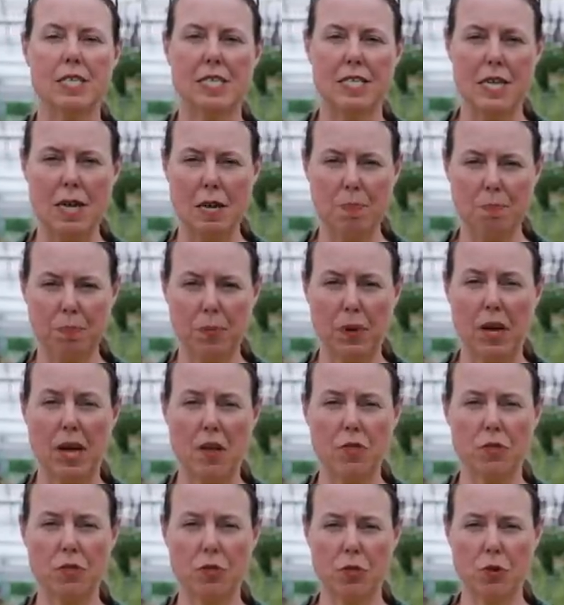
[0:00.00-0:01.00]
deep
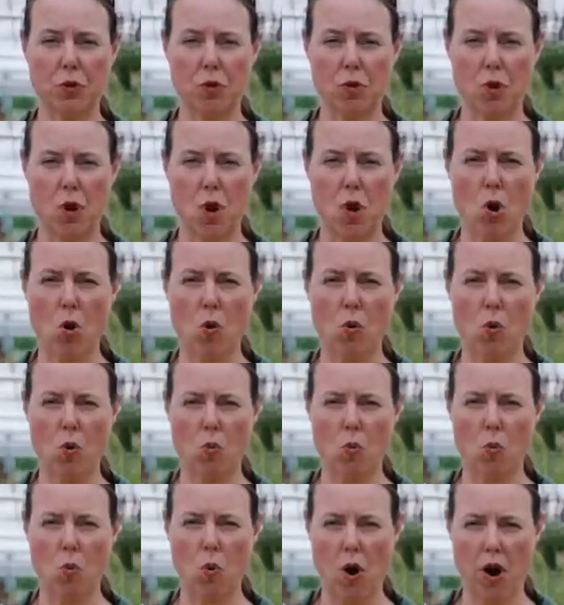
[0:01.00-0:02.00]
and thorough
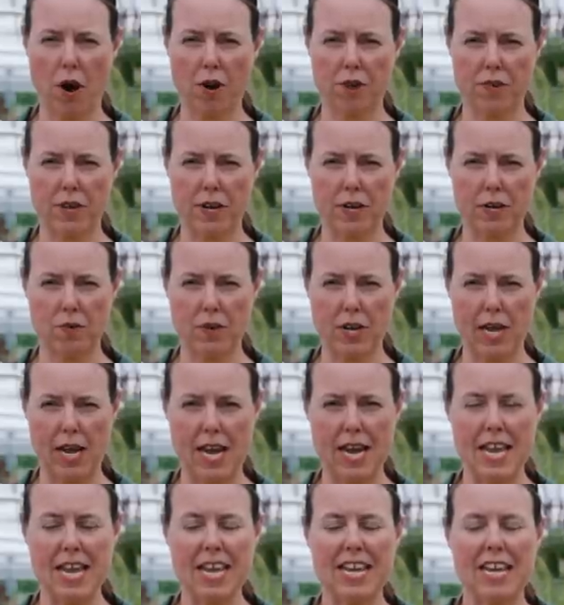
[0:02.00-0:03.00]
watering,
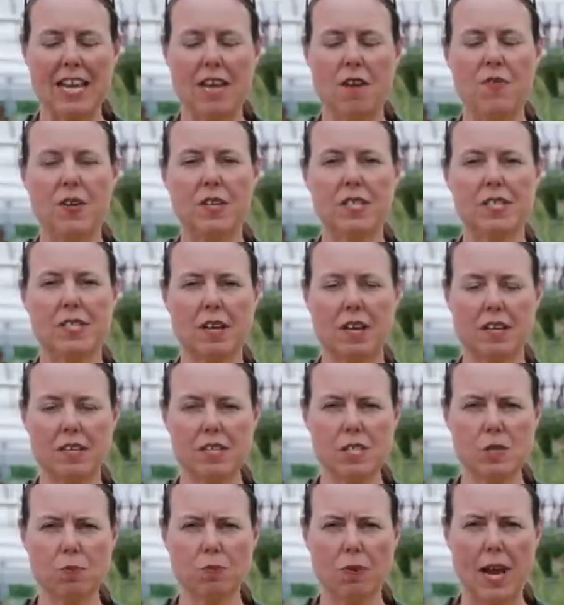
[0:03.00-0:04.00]
okay? If it
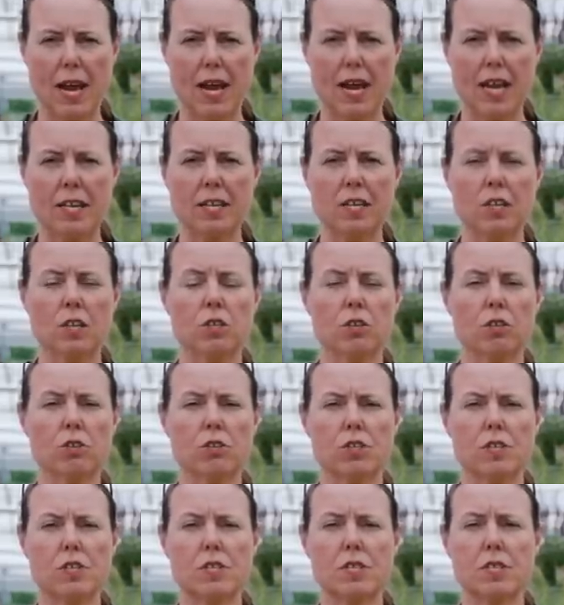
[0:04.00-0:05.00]
does rain, you're
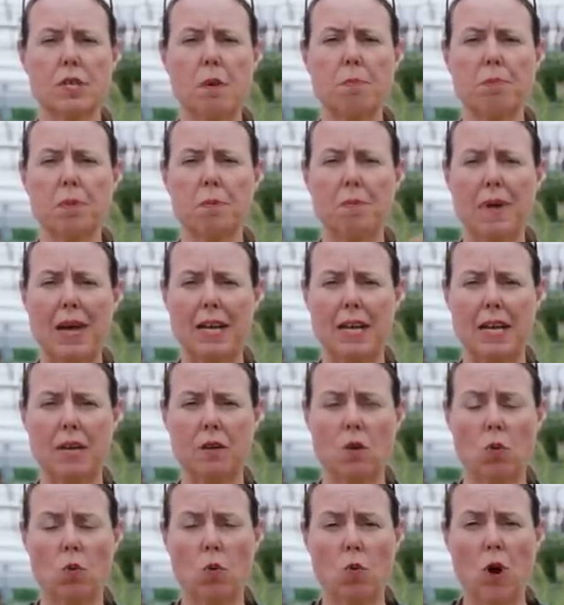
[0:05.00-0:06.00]
just
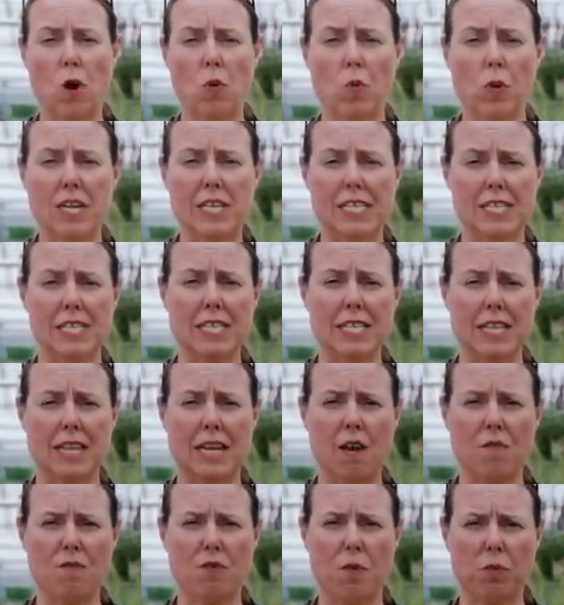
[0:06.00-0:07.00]
supplementing what we didn't
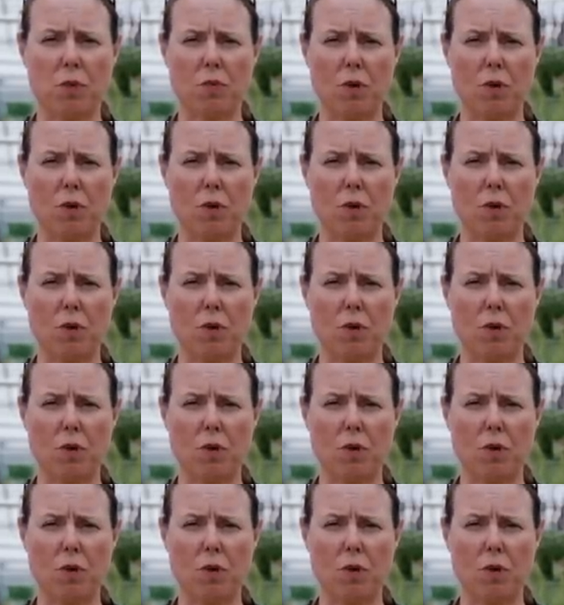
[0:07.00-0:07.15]
get from